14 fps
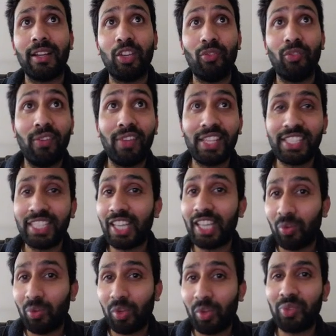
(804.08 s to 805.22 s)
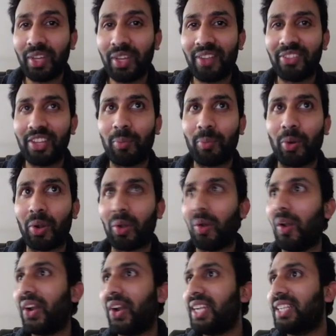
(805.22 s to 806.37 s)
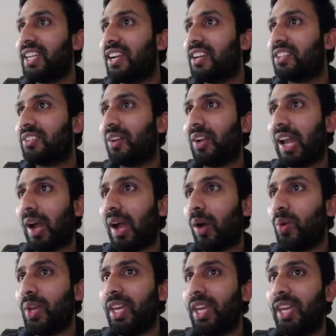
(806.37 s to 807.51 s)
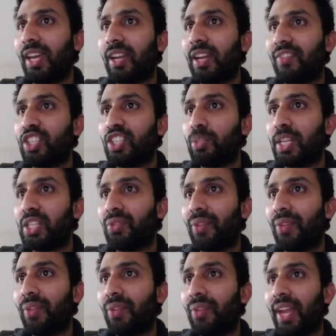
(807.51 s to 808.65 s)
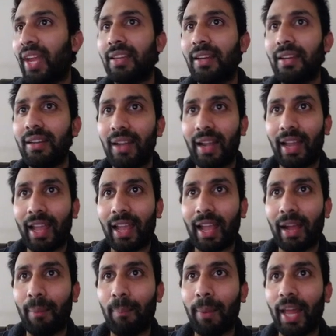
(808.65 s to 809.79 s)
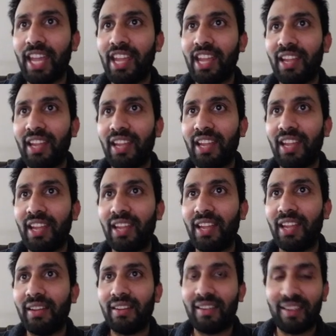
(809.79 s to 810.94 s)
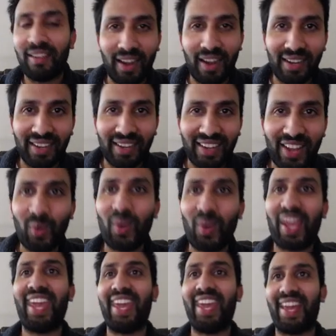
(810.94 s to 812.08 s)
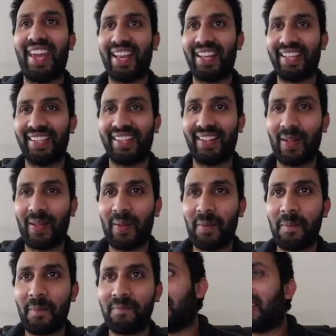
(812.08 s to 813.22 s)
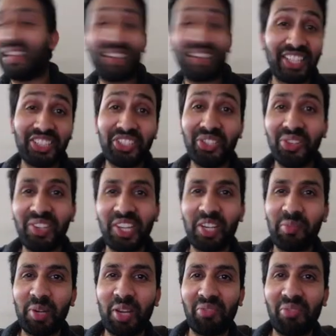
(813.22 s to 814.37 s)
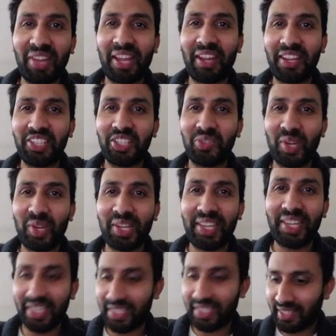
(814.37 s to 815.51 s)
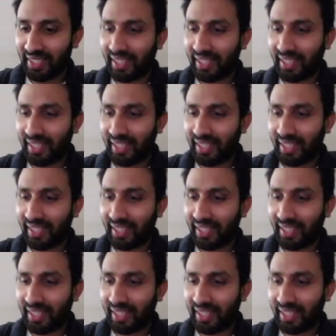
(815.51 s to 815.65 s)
We will see that once we run the report. Alright, so now here we specify Discover, click apply and click OK. Let's do a little bit of decoration work here.